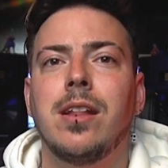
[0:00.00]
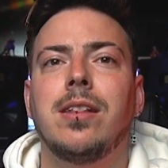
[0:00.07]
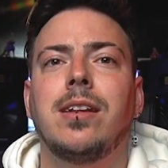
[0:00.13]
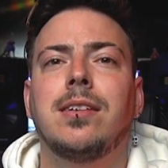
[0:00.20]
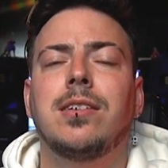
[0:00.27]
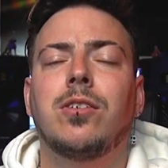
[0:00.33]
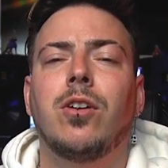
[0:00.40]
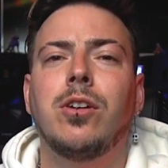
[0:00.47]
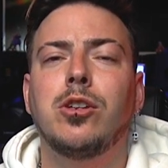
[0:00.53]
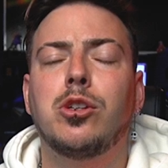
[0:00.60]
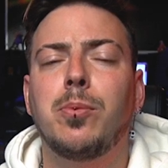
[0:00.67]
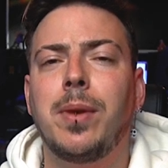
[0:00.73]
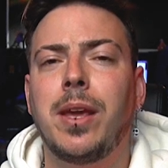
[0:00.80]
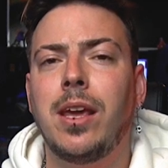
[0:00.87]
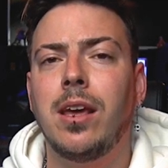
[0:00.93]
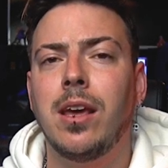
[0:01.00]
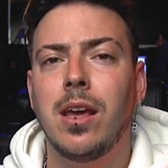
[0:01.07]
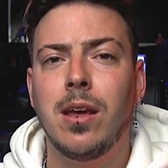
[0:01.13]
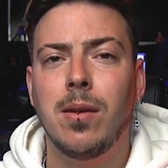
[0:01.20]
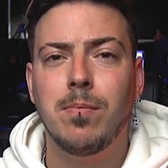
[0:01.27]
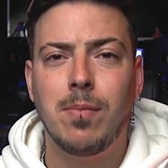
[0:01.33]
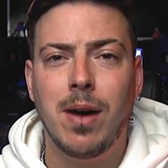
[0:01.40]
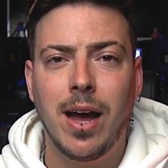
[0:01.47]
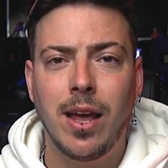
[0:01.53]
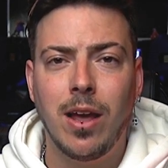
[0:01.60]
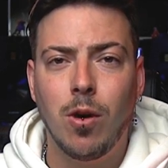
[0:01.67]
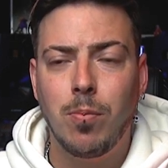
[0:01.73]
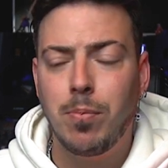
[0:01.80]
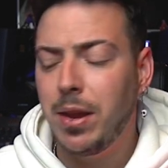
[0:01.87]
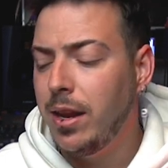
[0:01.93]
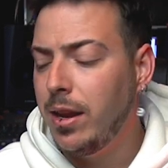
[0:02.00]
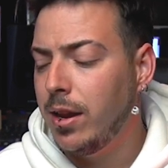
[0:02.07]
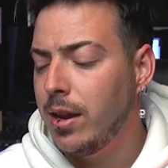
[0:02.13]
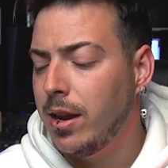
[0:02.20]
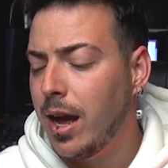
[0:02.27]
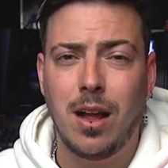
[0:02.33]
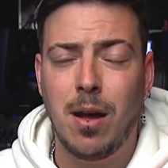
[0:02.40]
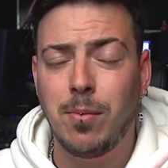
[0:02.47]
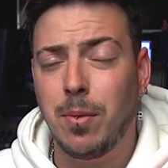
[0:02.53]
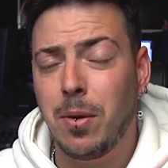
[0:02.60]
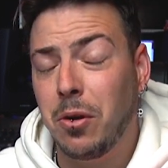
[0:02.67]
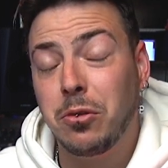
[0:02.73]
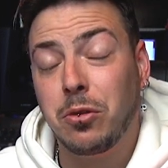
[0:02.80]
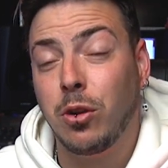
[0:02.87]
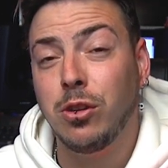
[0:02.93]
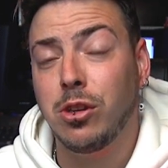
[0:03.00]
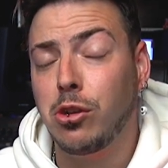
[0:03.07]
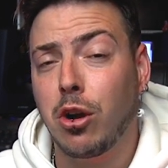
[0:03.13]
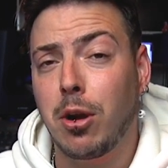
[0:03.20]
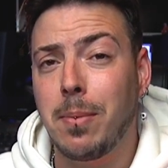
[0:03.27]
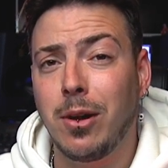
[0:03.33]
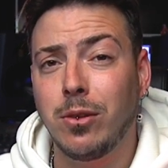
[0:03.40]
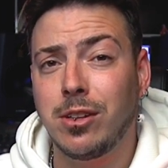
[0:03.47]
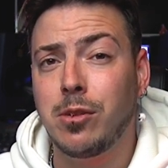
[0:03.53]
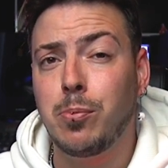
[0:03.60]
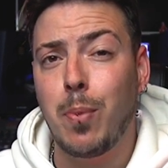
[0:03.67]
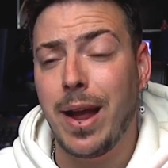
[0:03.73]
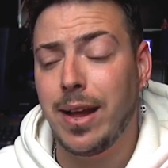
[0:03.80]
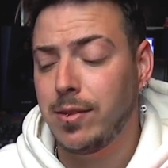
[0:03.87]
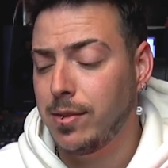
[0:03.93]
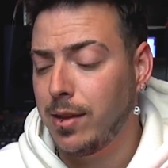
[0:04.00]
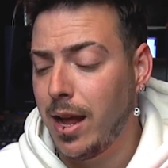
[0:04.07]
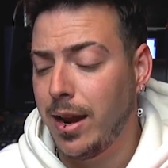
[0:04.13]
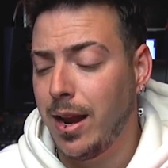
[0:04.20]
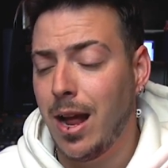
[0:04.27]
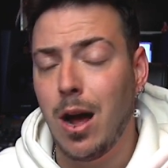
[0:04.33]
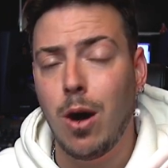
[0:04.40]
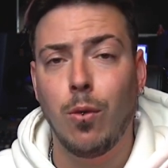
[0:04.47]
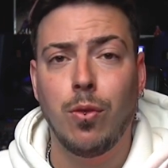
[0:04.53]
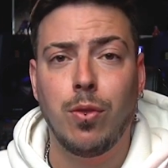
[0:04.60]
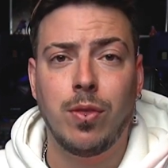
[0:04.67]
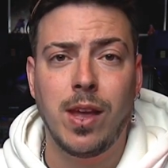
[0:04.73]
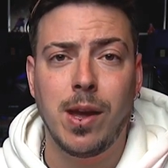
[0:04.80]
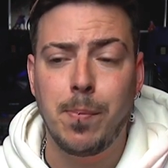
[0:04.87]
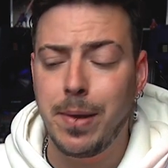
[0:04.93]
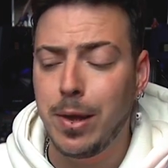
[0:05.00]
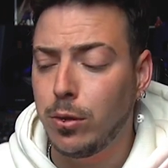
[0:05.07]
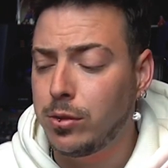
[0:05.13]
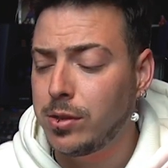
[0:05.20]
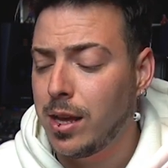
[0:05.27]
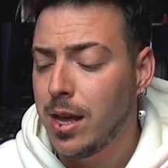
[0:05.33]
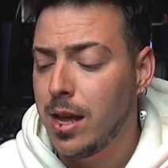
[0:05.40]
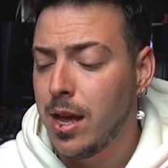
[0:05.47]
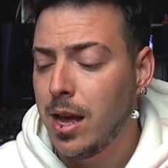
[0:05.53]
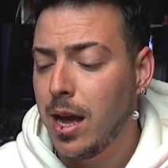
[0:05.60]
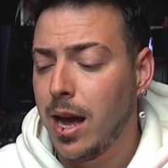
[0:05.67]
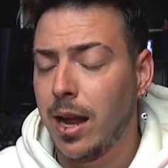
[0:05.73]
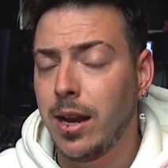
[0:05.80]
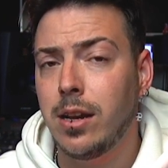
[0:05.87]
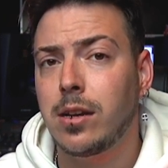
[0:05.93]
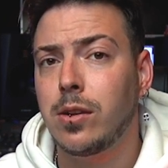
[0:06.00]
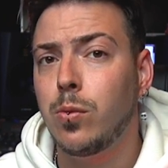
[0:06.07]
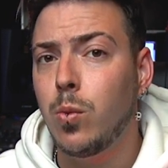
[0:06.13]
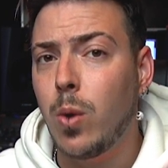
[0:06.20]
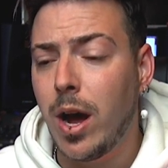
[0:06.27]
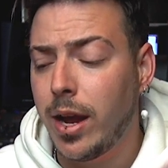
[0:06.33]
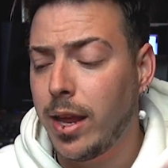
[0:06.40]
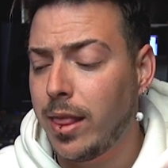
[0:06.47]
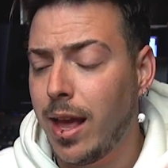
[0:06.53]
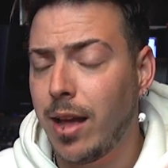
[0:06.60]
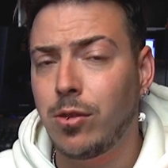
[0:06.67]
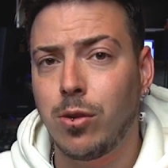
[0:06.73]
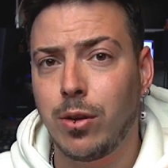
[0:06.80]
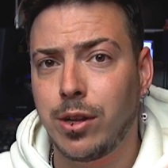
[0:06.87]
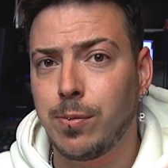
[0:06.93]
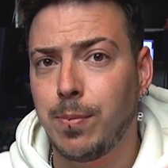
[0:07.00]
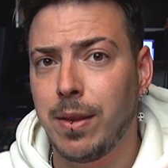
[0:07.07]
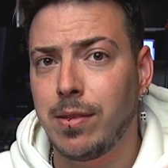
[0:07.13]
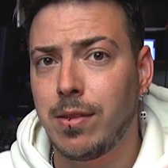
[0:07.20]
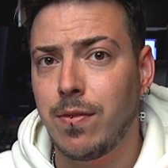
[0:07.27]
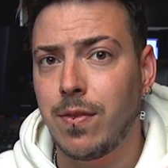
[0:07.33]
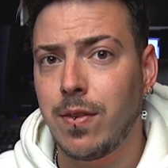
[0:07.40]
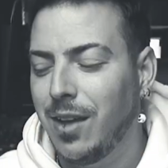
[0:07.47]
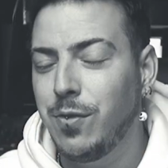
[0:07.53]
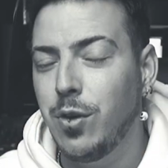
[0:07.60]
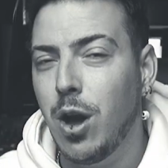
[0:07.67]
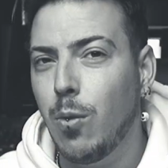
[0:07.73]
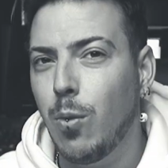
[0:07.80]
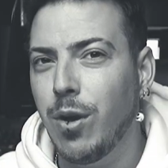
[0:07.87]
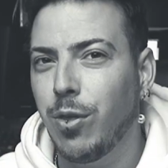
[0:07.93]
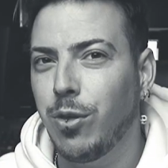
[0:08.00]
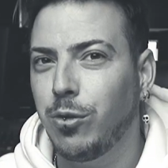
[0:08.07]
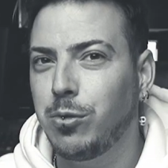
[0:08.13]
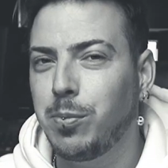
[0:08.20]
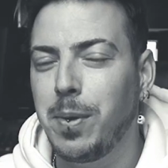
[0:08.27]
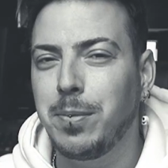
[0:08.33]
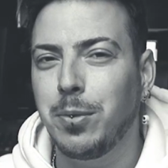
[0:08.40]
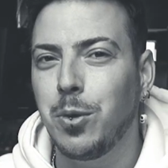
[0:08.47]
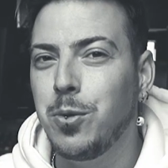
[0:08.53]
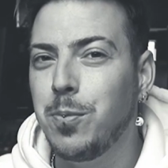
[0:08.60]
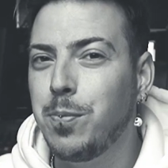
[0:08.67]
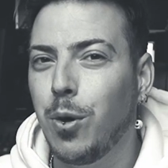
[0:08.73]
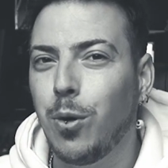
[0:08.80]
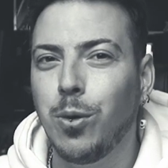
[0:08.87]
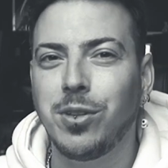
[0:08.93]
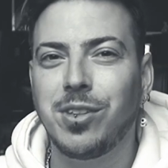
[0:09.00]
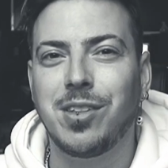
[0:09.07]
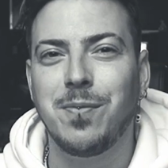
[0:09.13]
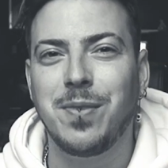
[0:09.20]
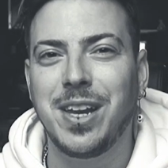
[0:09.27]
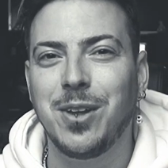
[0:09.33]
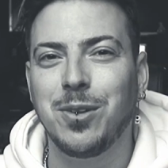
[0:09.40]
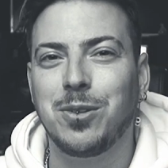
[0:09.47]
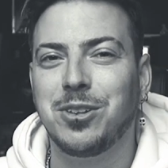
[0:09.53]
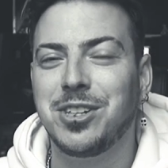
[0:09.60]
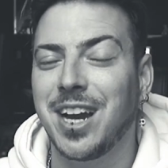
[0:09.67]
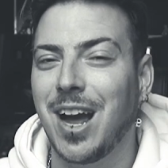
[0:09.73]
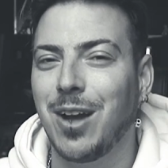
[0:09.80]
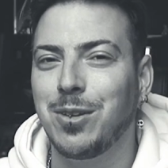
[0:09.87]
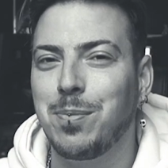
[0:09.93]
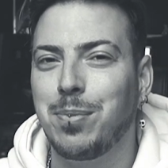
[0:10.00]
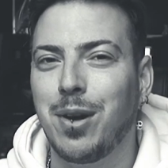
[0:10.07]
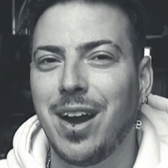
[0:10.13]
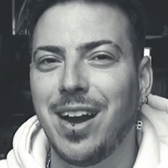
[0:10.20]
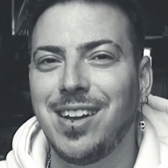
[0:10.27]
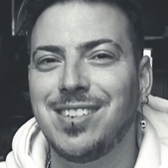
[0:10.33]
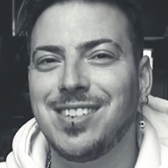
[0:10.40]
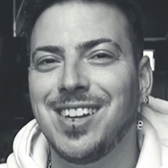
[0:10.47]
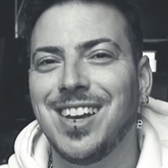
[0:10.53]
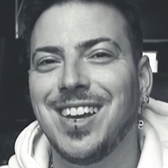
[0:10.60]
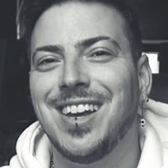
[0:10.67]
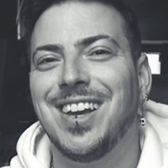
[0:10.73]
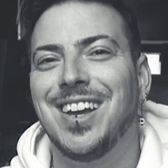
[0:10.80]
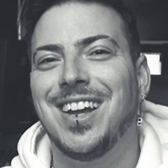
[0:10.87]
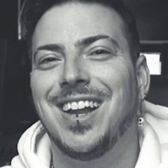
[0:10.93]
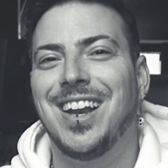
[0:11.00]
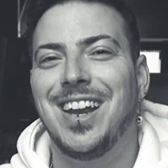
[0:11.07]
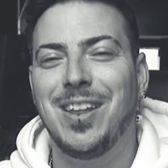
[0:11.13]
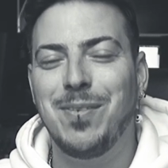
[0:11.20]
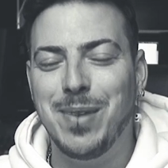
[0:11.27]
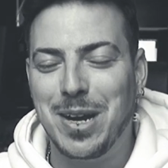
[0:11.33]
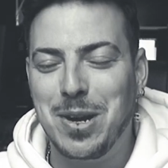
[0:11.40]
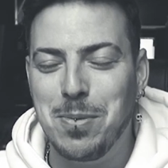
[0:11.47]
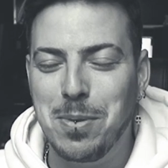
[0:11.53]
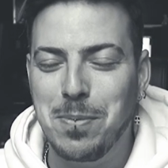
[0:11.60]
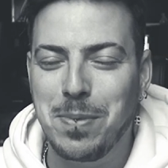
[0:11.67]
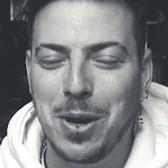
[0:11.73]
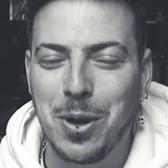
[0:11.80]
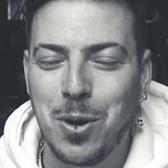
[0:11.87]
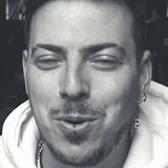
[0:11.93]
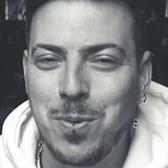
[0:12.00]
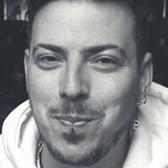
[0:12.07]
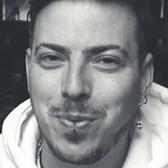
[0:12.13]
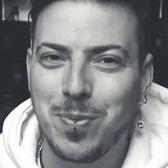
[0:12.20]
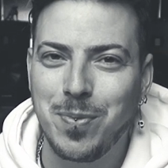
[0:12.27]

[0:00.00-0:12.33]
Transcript: This is going to be my opinion. I'm also going to talk about the specs and how they are built and why they are so expensive. If you are one of those people who pause the video to check out the price, leave me a comment below.